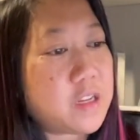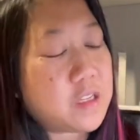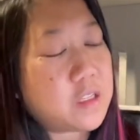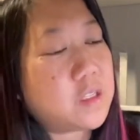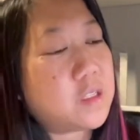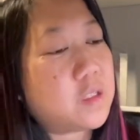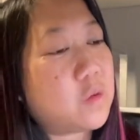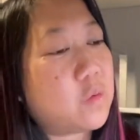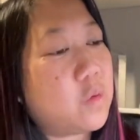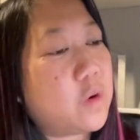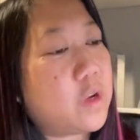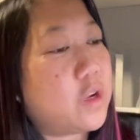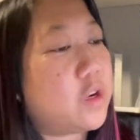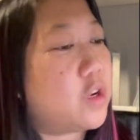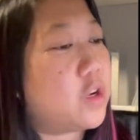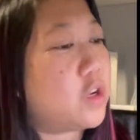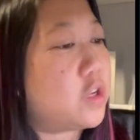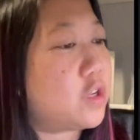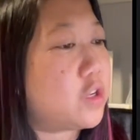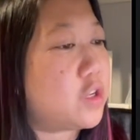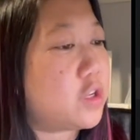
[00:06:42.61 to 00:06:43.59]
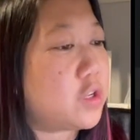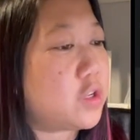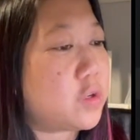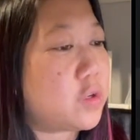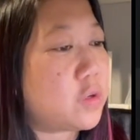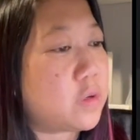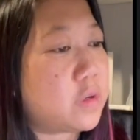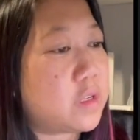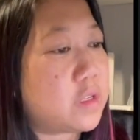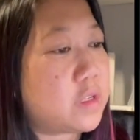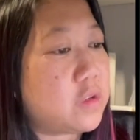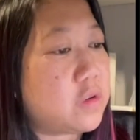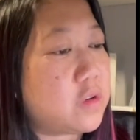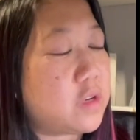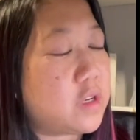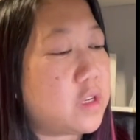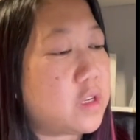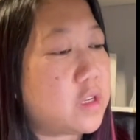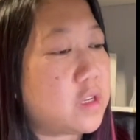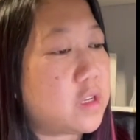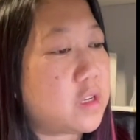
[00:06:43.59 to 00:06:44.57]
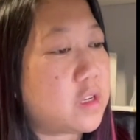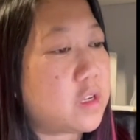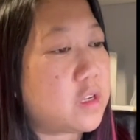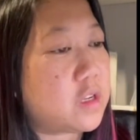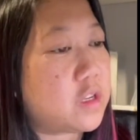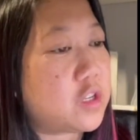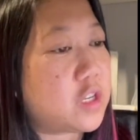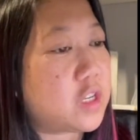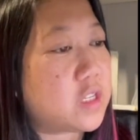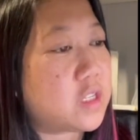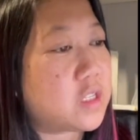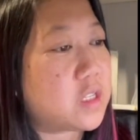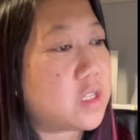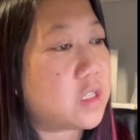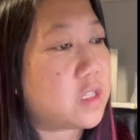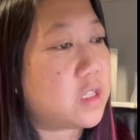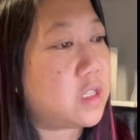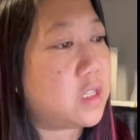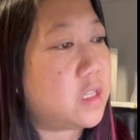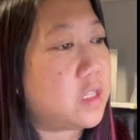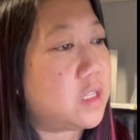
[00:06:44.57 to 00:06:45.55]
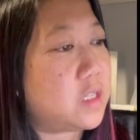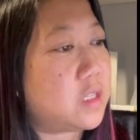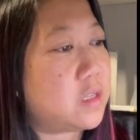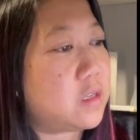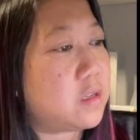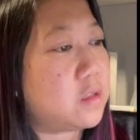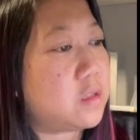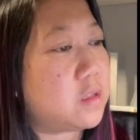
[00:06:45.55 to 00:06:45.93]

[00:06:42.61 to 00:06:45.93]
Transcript: So what you're gonna do is you can adjust these little